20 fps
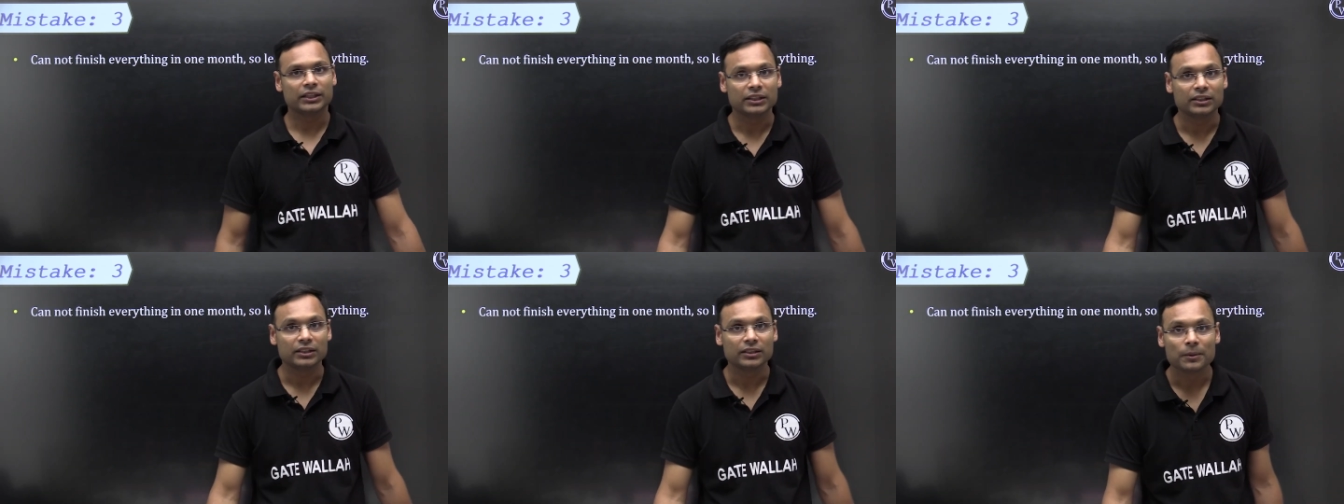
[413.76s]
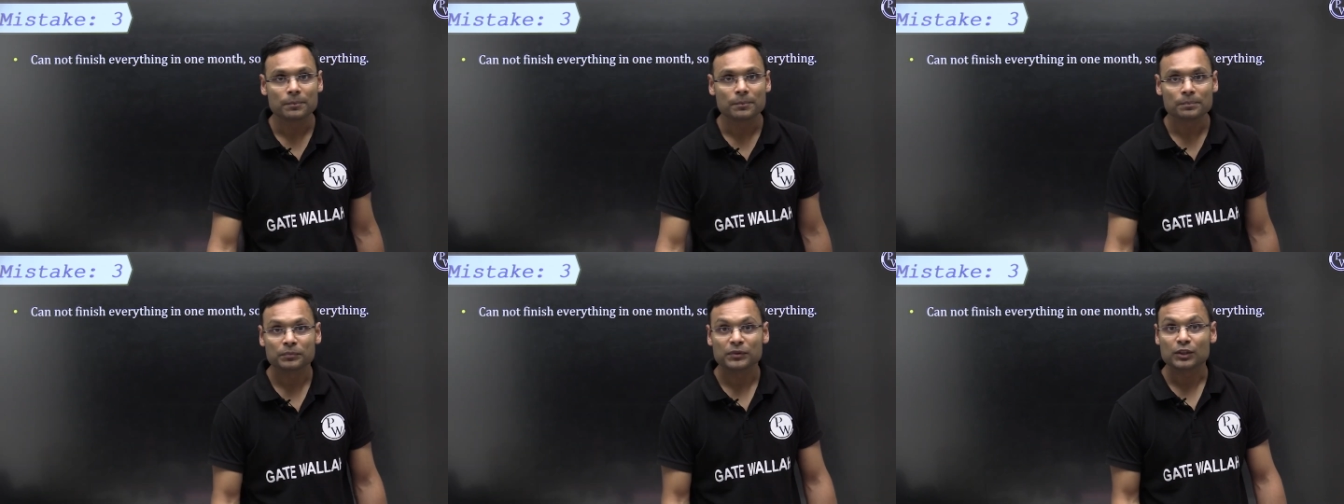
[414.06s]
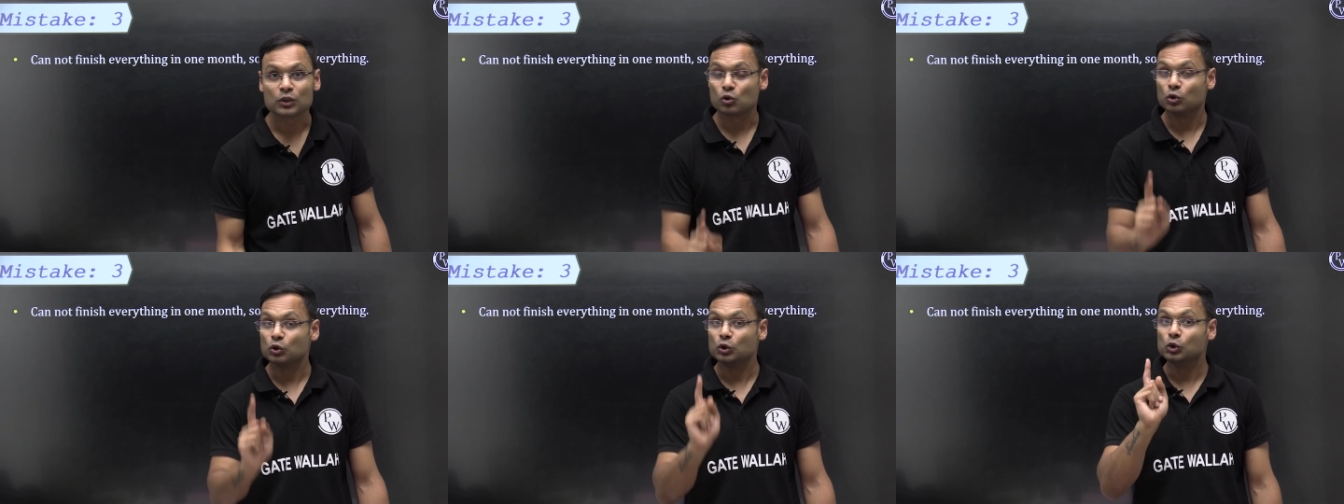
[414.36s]
here
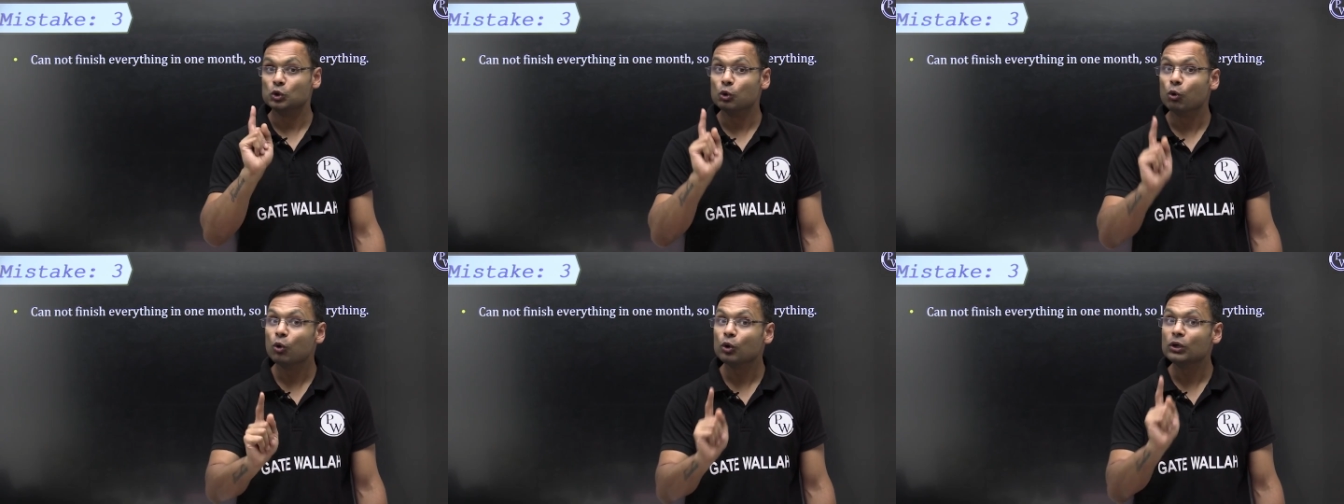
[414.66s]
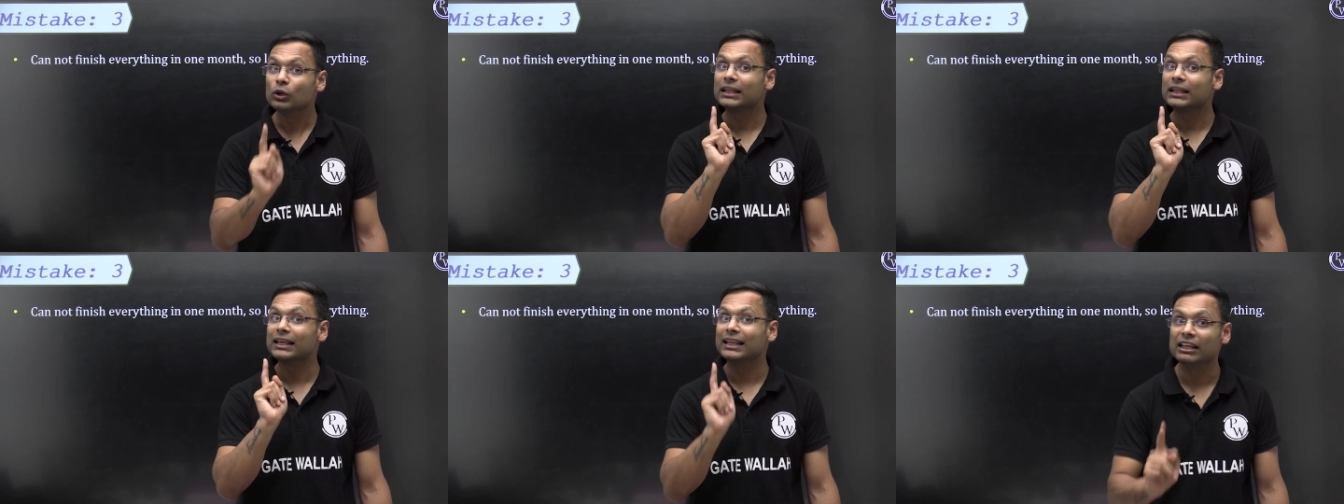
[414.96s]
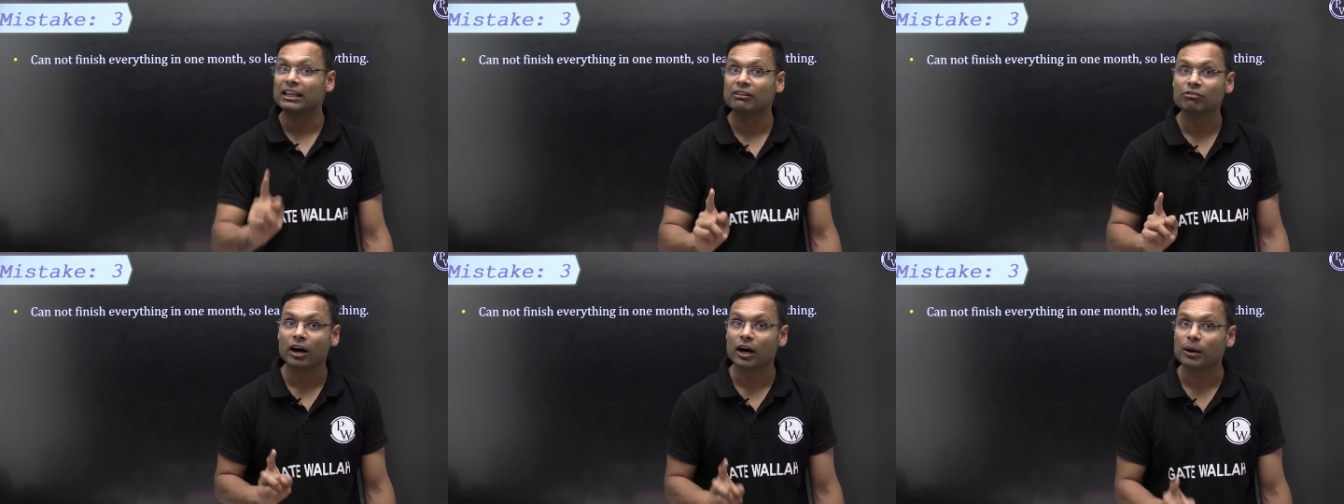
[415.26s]
so don't
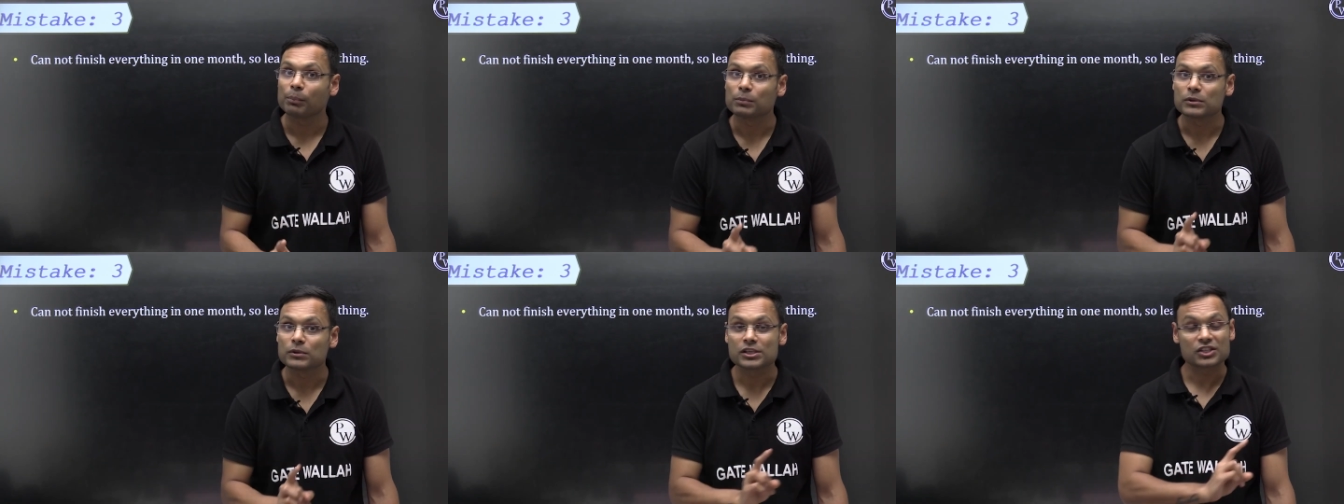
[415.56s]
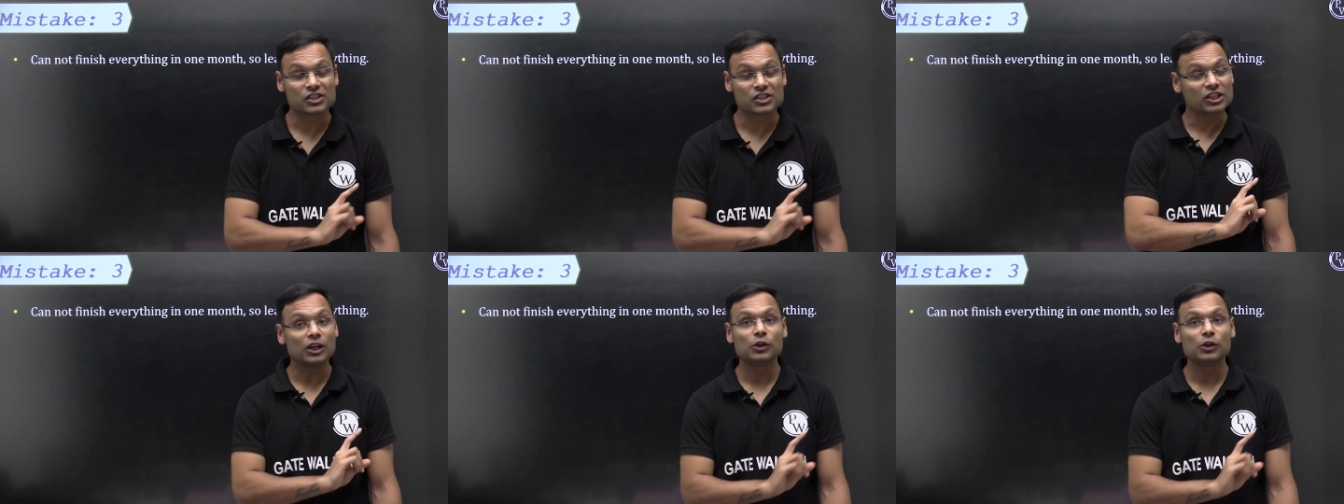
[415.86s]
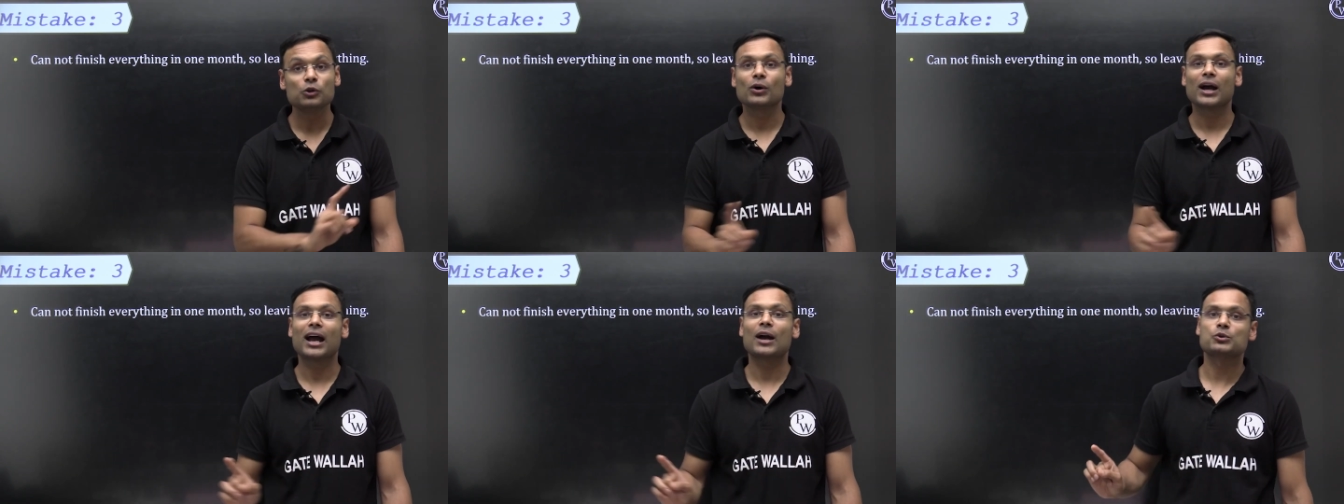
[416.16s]
give up still
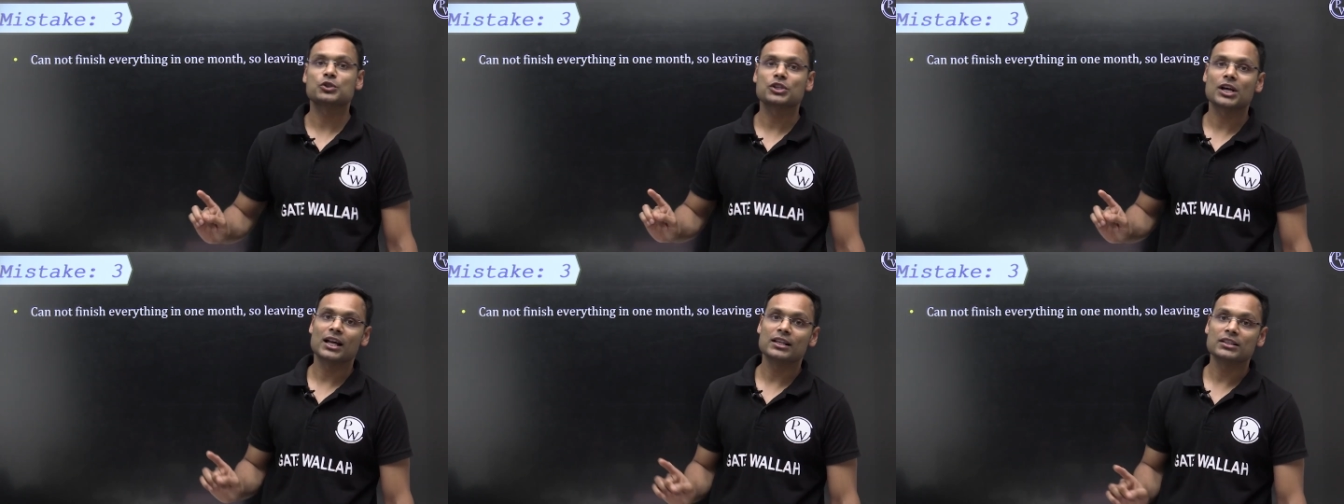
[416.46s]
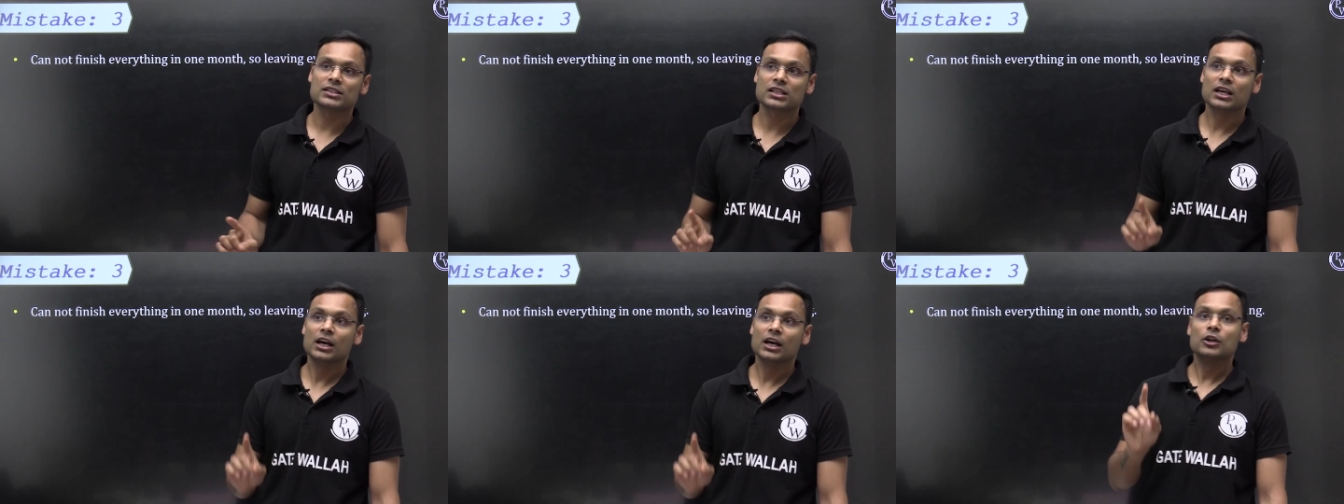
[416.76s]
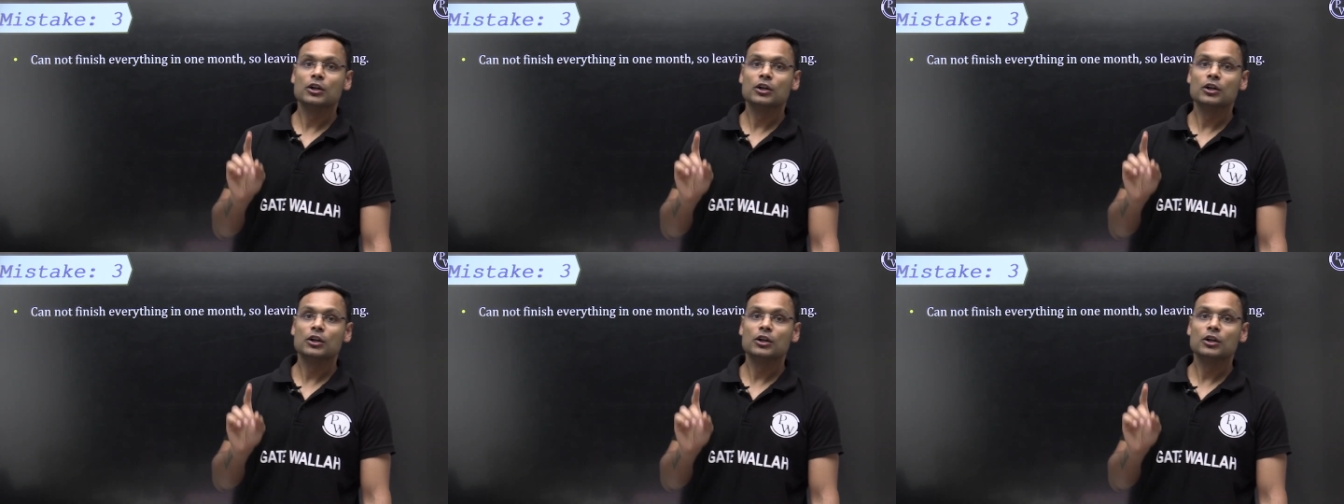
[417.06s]
you have chance